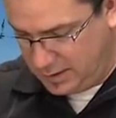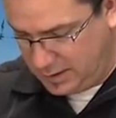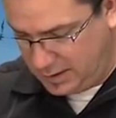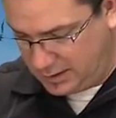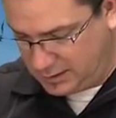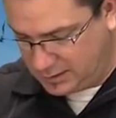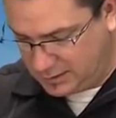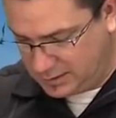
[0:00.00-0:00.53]

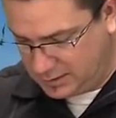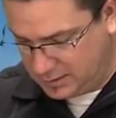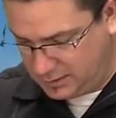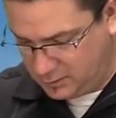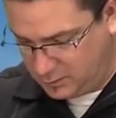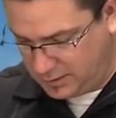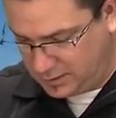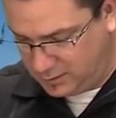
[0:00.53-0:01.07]
And I just
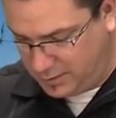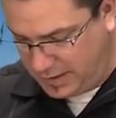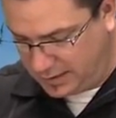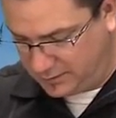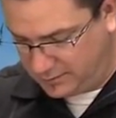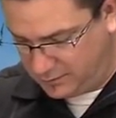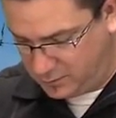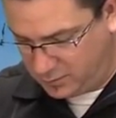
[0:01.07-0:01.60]
wiggle
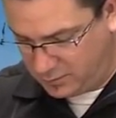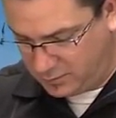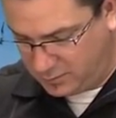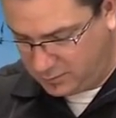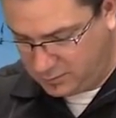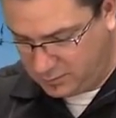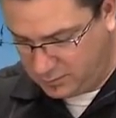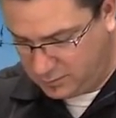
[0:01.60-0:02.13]
back and
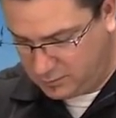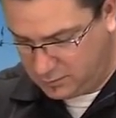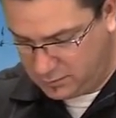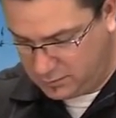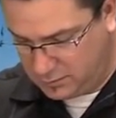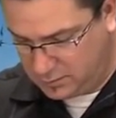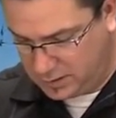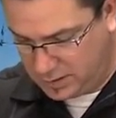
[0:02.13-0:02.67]
forth,
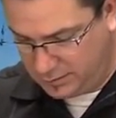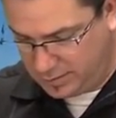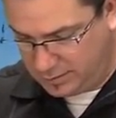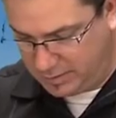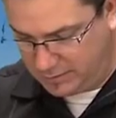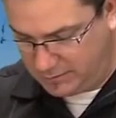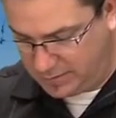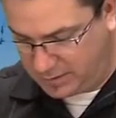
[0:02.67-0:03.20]

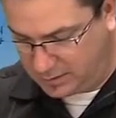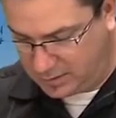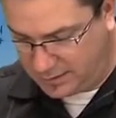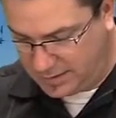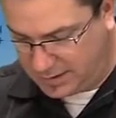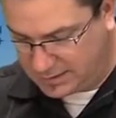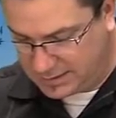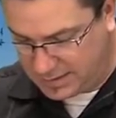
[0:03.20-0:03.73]
keeping my finger
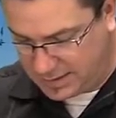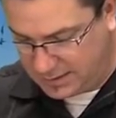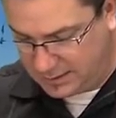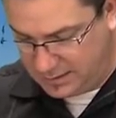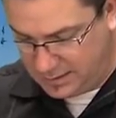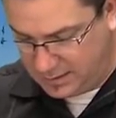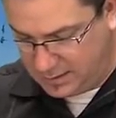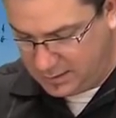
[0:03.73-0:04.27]
on that
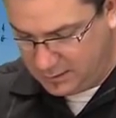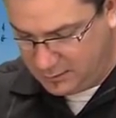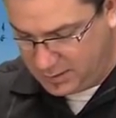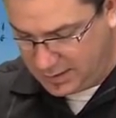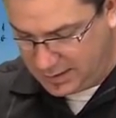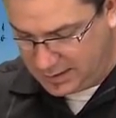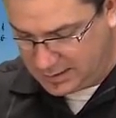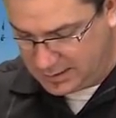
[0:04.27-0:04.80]
side
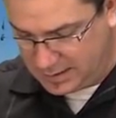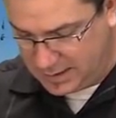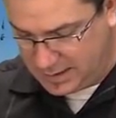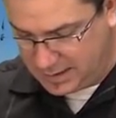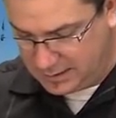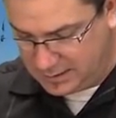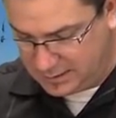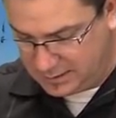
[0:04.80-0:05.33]
when I get to the
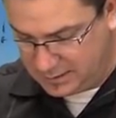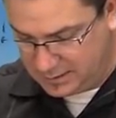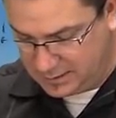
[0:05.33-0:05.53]
end.